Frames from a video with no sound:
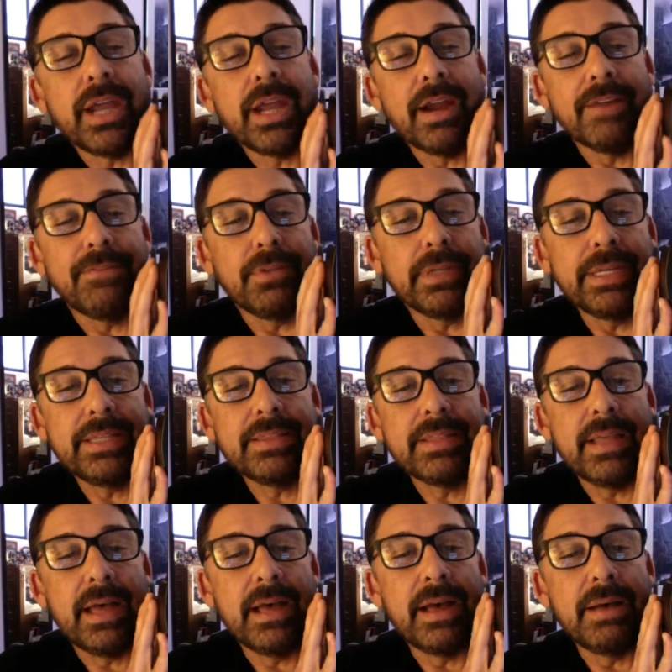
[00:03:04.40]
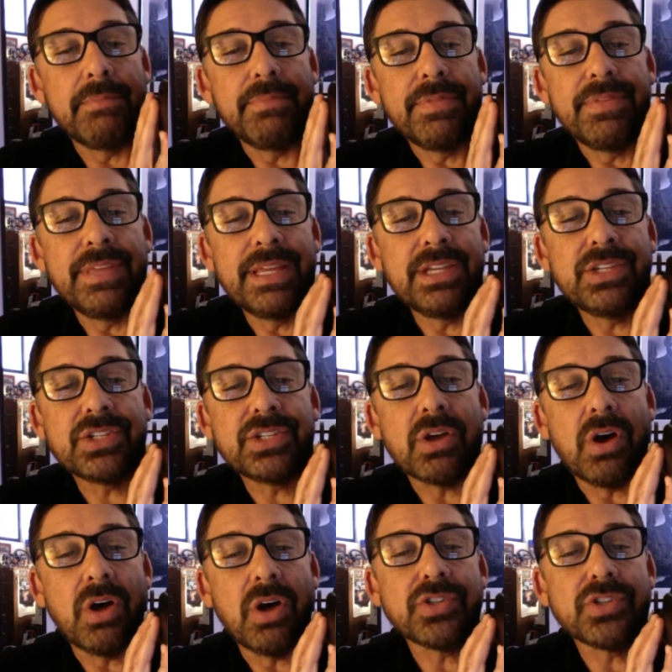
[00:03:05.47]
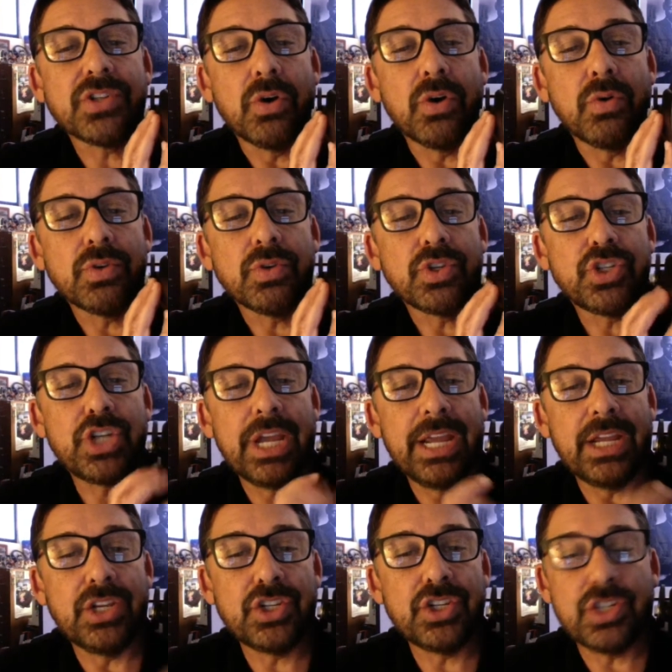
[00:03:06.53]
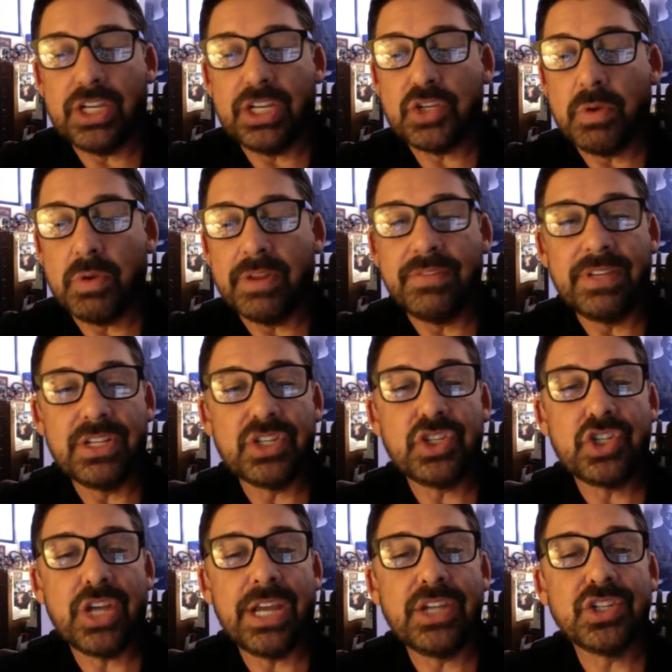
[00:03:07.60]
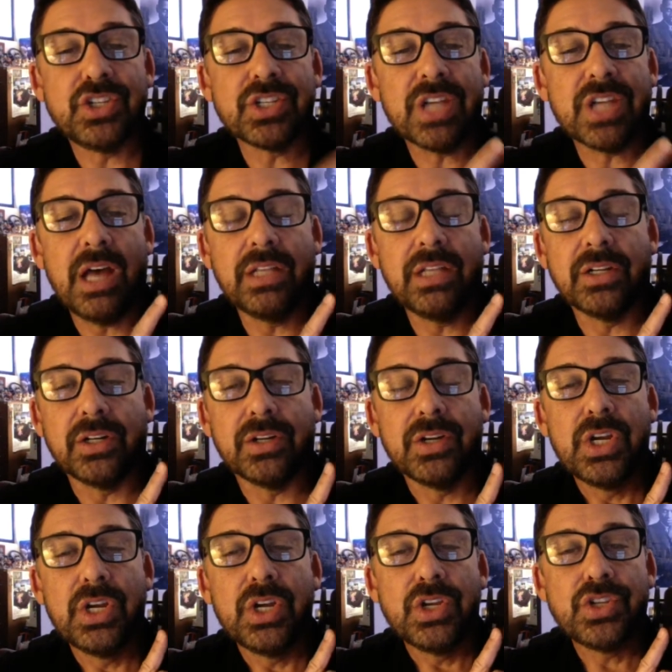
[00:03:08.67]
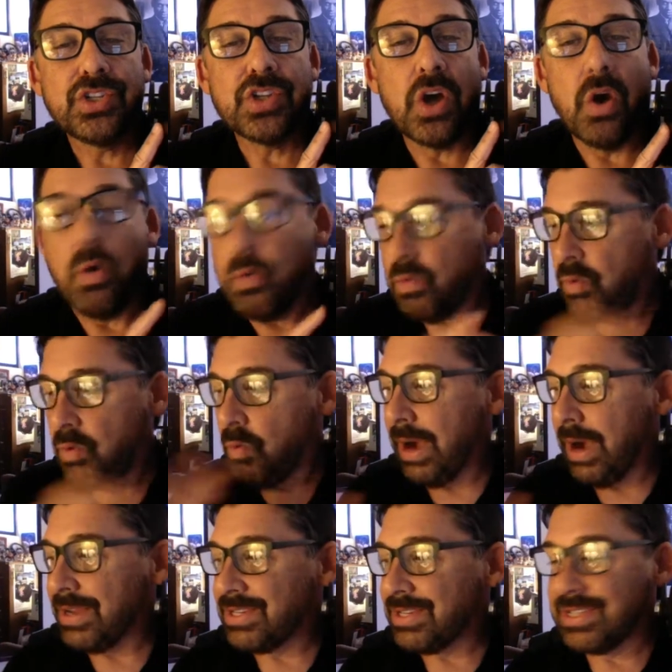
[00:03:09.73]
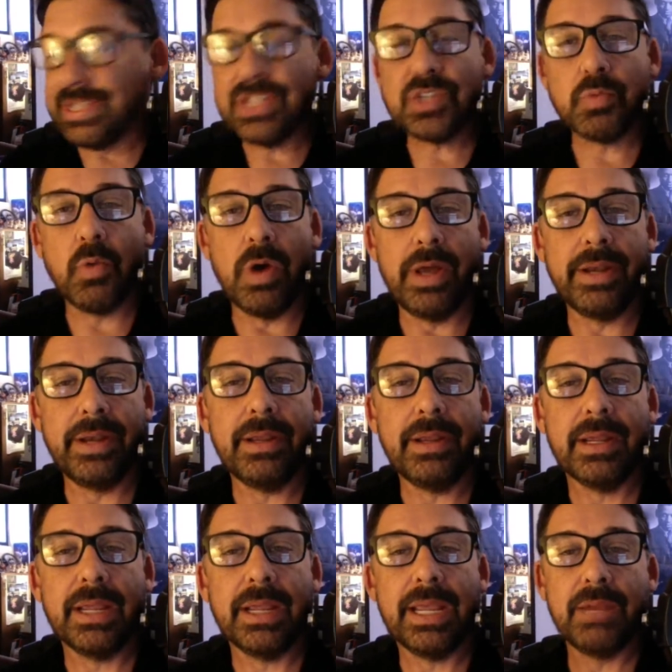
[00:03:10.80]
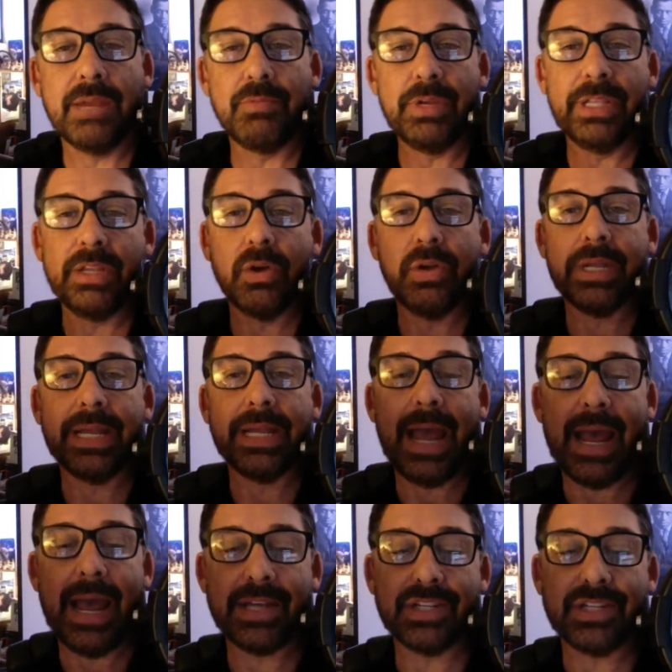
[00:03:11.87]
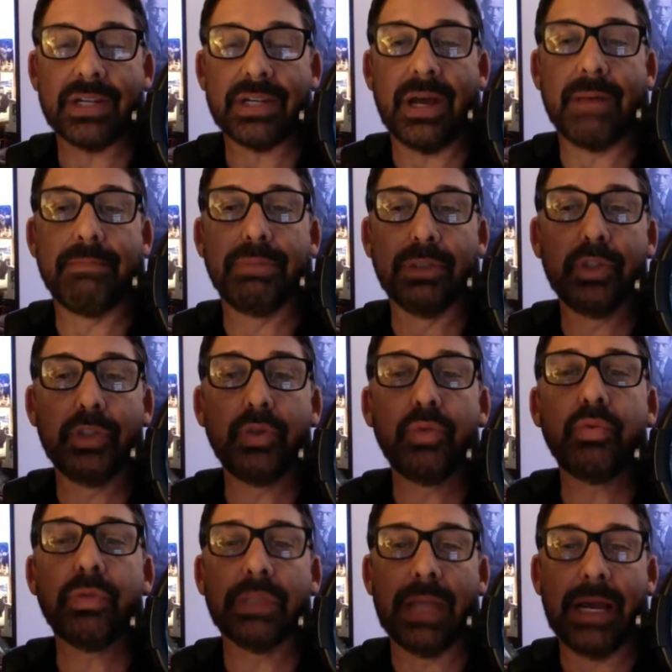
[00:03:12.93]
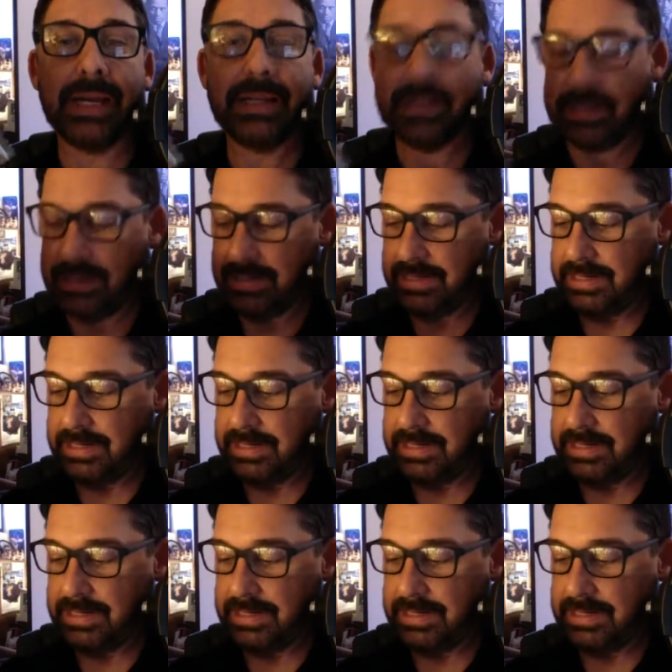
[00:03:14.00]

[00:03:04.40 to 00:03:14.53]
carefully, these also change, each one of these changes color. So whereas this one can really only cast a blue light,